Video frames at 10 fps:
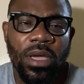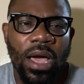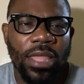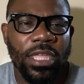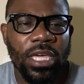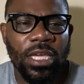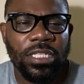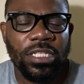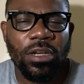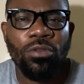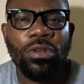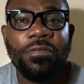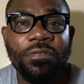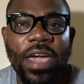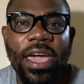I think it's only
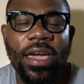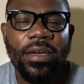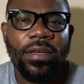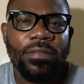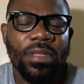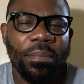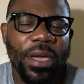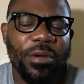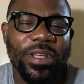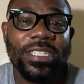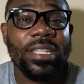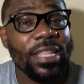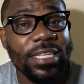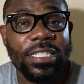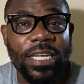fair the parents
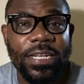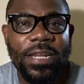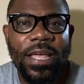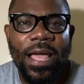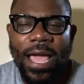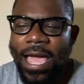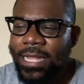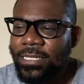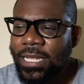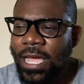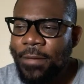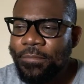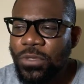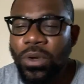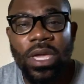listen and
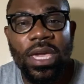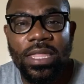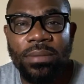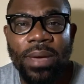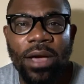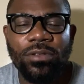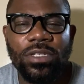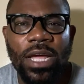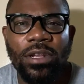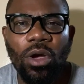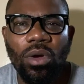you hear them out. And